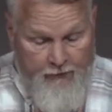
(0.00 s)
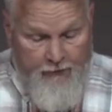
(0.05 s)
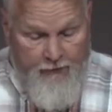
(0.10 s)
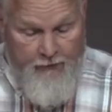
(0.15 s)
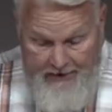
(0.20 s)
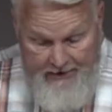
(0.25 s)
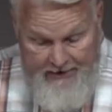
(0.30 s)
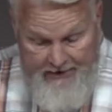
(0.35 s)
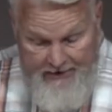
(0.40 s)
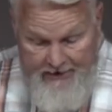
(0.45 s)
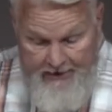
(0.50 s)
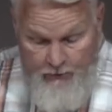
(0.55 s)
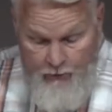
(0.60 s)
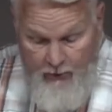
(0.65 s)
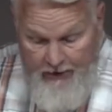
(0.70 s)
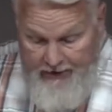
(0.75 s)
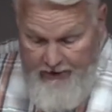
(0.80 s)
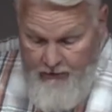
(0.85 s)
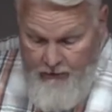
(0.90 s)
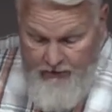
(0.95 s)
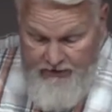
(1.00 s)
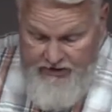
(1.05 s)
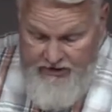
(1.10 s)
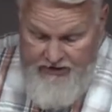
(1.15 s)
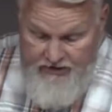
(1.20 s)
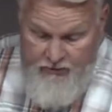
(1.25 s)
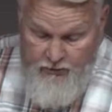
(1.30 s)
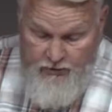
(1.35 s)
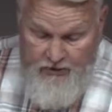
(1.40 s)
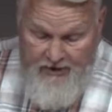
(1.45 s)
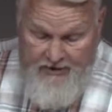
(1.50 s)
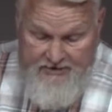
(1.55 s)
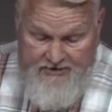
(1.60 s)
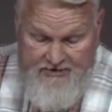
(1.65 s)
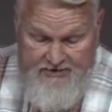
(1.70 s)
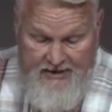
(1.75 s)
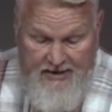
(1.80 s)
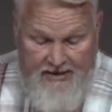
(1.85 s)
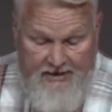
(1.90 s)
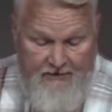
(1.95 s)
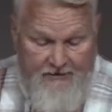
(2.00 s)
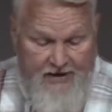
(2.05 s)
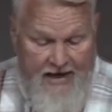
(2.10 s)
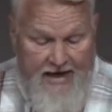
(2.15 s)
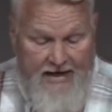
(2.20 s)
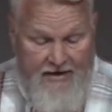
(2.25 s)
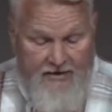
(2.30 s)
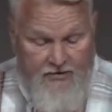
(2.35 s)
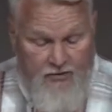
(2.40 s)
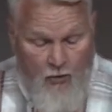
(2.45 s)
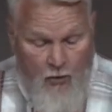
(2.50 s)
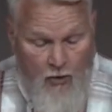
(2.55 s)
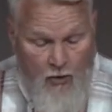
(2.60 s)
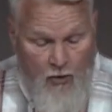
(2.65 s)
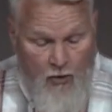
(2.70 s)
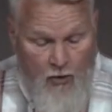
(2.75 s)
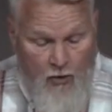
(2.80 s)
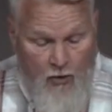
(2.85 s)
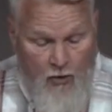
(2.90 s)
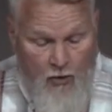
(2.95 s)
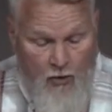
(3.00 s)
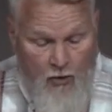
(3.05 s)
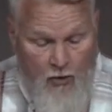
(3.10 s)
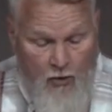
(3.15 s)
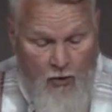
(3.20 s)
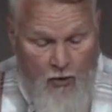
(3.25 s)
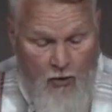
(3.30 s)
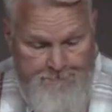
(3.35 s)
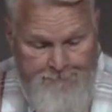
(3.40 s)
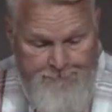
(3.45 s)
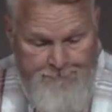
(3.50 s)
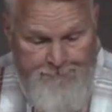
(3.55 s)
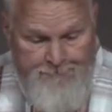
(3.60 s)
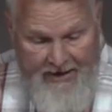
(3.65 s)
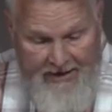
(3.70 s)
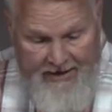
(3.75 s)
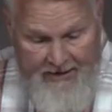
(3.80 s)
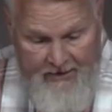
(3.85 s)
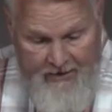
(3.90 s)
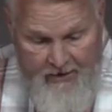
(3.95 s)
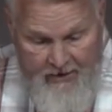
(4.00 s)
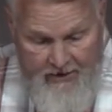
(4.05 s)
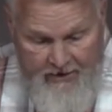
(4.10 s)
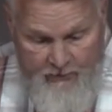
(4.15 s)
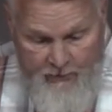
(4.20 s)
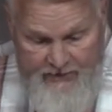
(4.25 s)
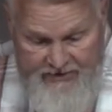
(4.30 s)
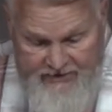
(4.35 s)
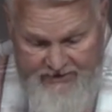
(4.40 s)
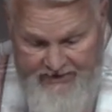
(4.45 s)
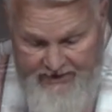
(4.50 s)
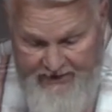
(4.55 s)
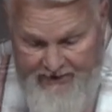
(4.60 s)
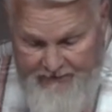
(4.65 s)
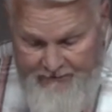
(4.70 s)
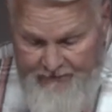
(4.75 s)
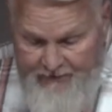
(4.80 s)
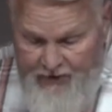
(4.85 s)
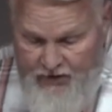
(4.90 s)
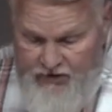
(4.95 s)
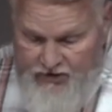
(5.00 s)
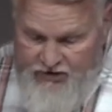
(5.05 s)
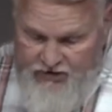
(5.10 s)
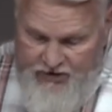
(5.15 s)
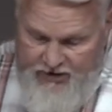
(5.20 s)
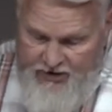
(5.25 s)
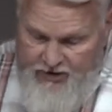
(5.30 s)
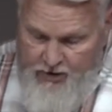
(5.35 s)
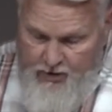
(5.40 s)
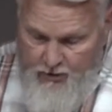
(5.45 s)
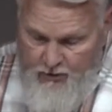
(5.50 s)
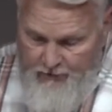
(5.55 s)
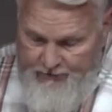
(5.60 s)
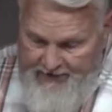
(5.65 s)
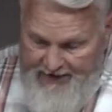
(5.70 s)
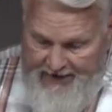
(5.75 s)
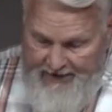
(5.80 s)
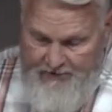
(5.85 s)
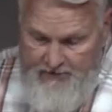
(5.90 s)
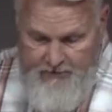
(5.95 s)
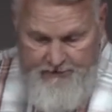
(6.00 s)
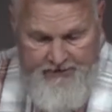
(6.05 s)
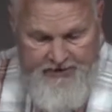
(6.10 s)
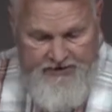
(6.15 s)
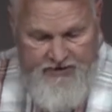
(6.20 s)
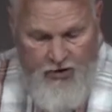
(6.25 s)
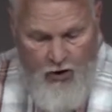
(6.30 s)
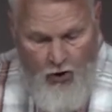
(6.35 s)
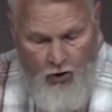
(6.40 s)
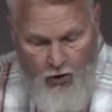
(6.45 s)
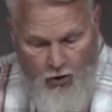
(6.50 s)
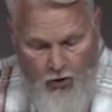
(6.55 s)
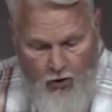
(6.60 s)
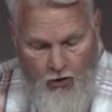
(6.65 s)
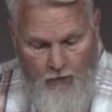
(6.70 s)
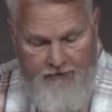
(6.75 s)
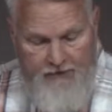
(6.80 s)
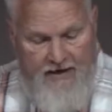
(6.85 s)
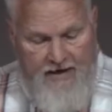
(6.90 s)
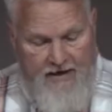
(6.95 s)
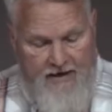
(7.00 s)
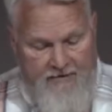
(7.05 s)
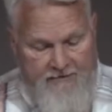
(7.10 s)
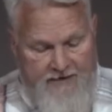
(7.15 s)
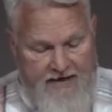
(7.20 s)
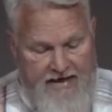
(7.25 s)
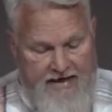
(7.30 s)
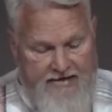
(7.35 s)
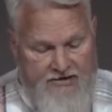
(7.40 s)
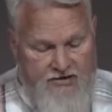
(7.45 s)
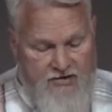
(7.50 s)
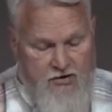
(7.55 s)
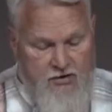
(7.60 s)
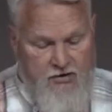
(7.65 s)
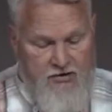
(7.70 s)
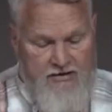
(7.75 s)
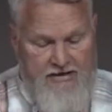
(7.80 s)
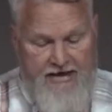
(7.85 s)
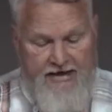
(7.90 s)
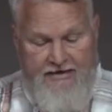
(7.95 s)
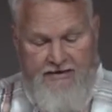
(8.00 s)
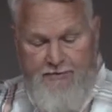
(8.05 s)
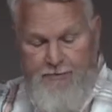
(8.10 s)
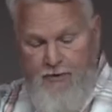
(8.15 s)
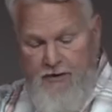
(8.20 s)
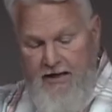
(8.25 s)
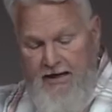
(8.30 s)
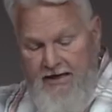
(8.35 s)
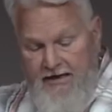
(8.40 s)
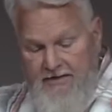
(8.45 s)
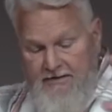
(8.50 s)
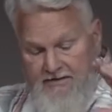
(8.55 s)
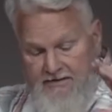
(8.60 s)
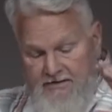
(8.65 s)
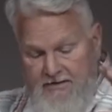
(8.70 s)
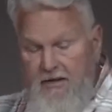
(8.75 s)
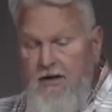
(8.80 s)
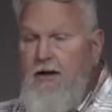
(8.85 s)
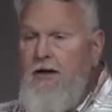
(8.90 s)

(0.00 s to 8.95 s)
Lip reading: Again, we just studied that as well. And we see in verse 2 that this whole thing of Esther takes place